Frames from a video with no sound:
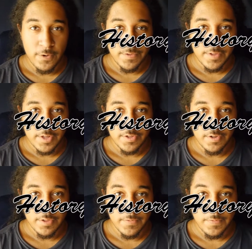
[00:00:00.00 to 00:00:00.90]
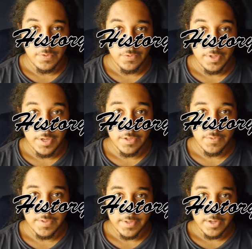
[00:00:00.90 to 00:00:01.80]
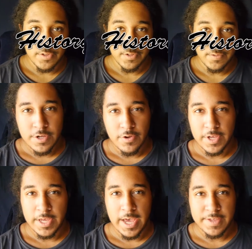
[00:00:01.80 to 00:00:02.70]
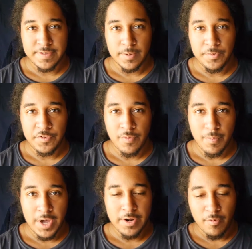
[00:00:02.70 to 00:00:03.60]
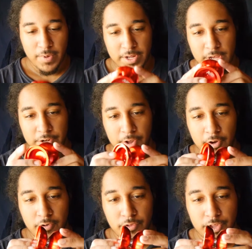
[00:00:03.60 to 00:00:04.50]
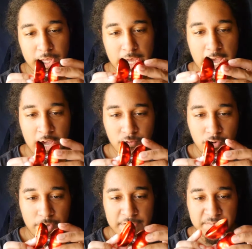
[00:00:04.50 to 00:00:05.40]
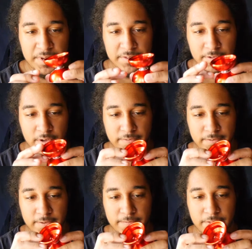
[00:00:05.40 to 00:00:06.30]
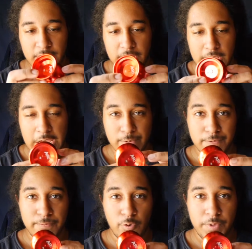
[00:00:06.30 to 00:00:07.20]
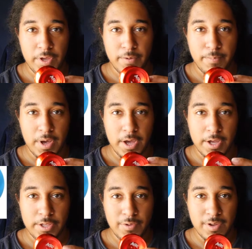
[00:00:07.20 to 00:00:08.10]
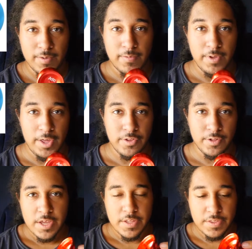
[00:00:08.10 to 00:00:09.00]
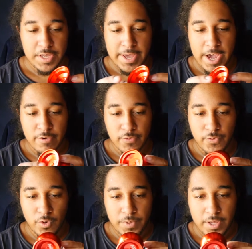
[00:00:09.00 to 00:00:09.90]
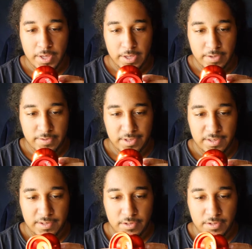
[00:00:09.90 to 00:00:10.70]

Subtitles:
first section of the review, the history section. Okay, as some of you might or might not know, the Acro is based off of the Acrophobia by Yo-Yo Recreation. The Acrophobia is the